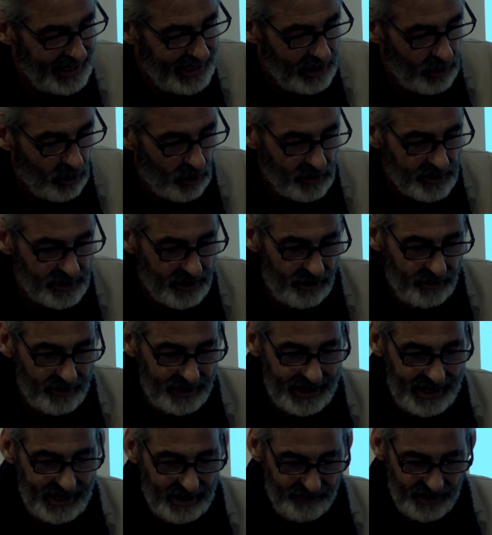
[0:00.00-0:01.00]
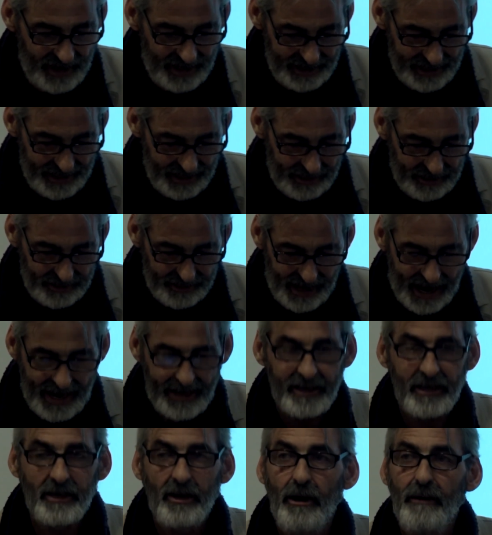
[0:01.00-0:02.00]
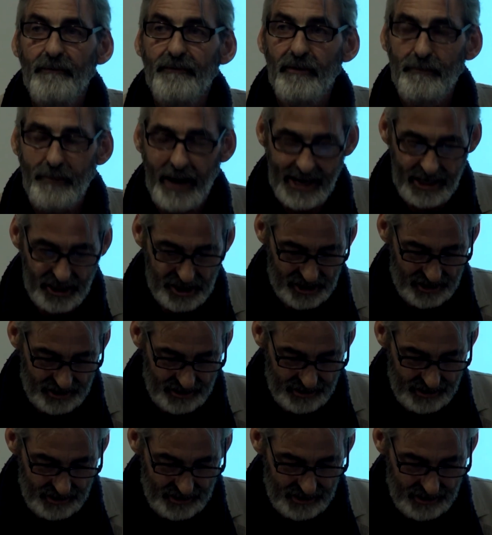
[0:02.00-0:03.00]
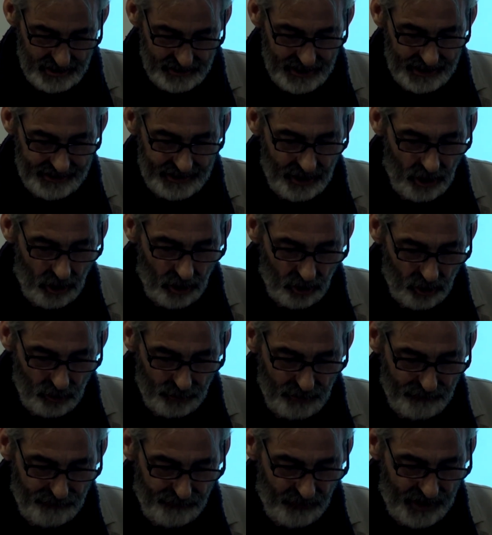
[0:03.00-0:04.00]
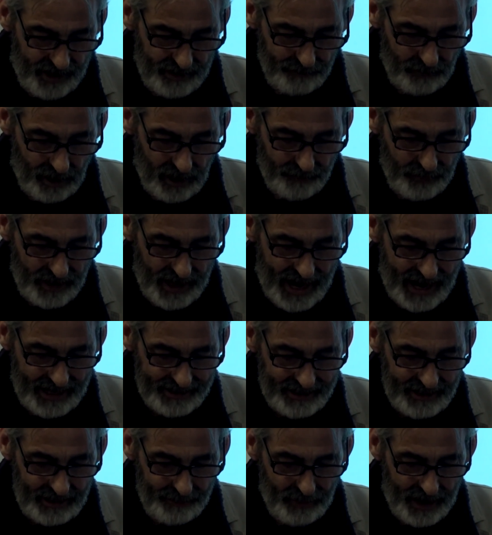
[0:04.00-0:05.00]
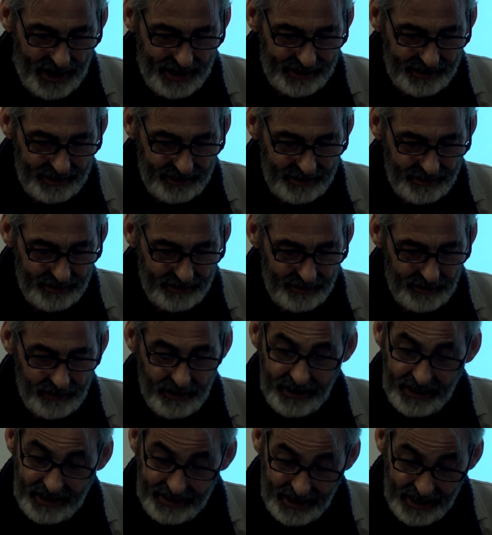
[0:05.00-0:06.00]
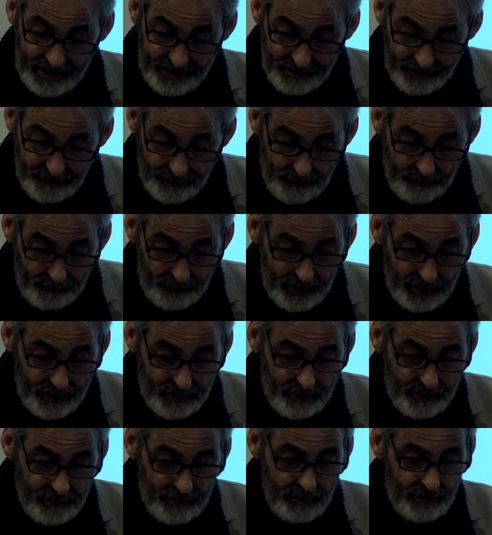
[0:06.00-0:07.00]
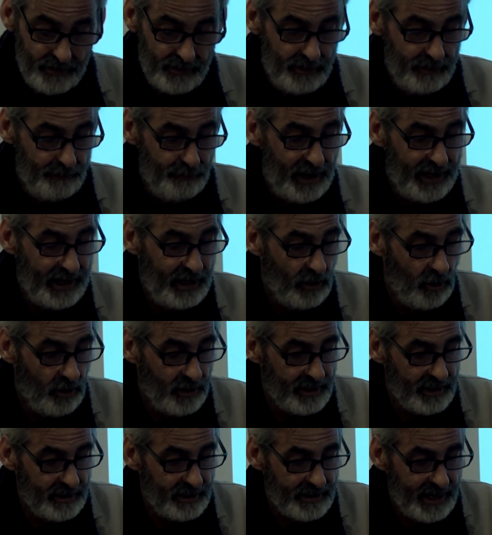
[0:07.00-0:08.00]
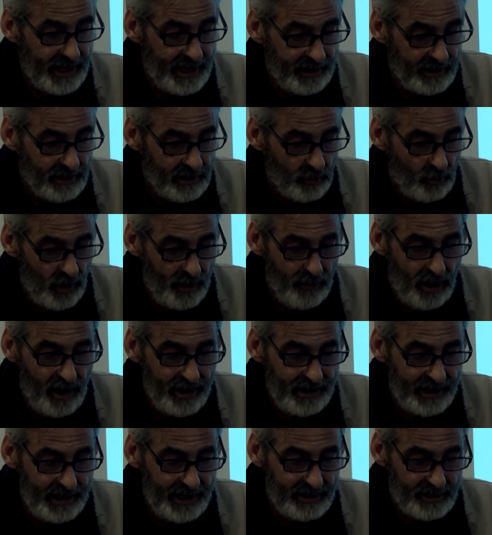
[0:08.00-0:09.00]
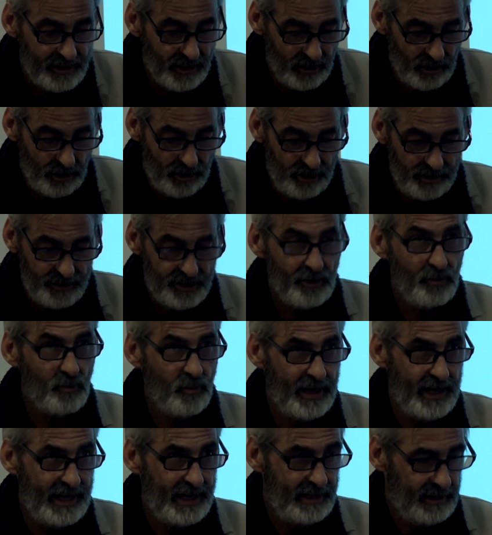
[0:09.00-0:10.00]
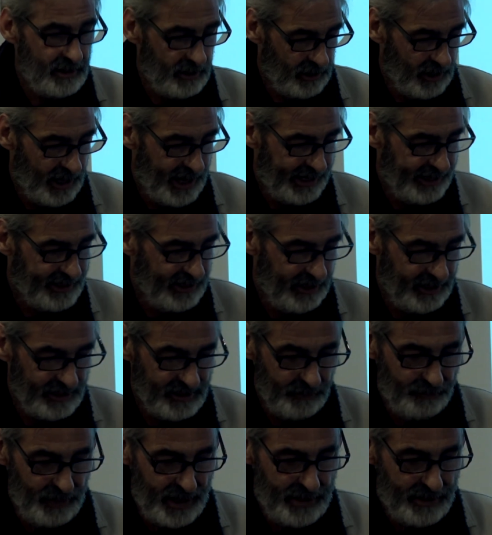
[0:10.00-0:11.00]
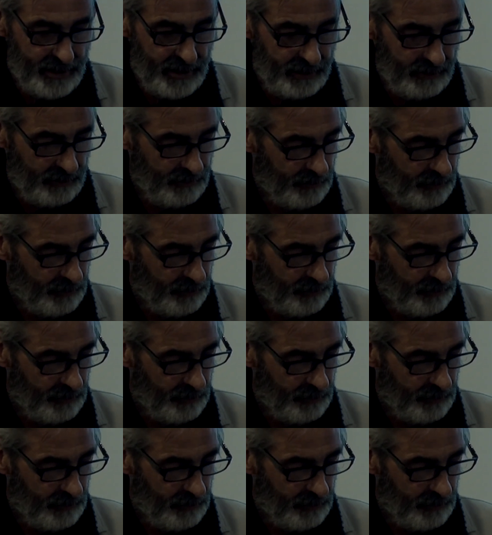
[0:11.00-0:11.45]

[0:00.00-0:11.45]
he also leave any exact confirmation that the honourable friend might be Anthony Bacon? He did, but in order to see it, we might need to learn to read like an Elizabethan.